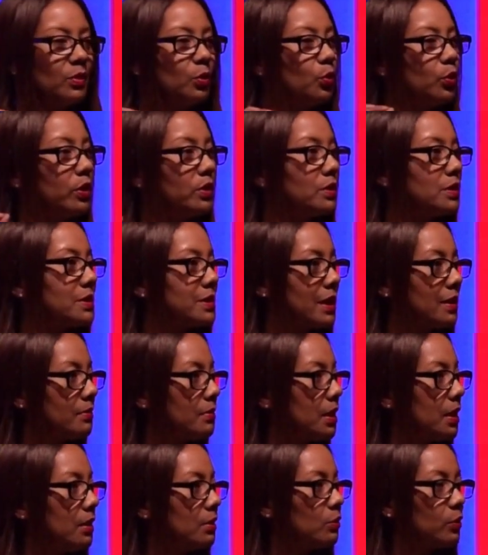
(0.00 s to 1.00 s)
What does that
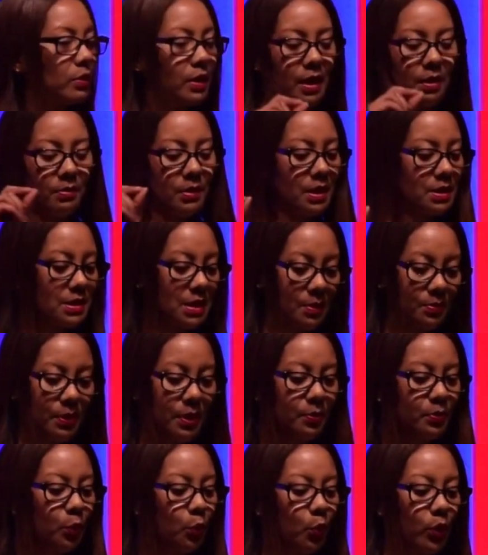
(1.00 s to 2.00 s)
mean? Well, that means that
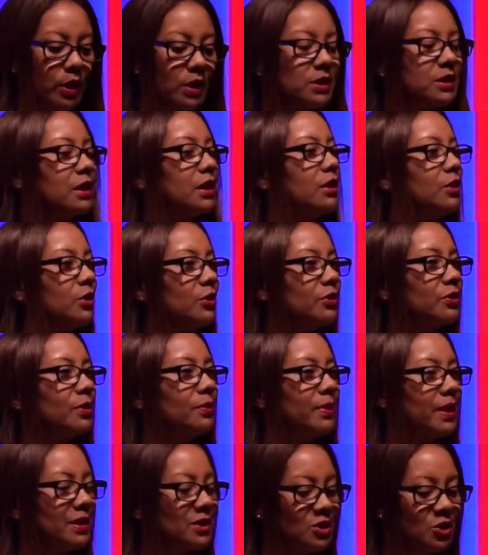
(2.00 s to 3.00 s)
people wanted to hear the
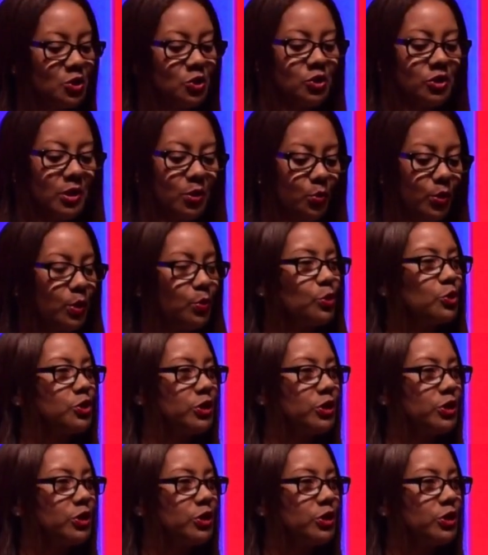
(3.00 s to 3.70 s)
message that we were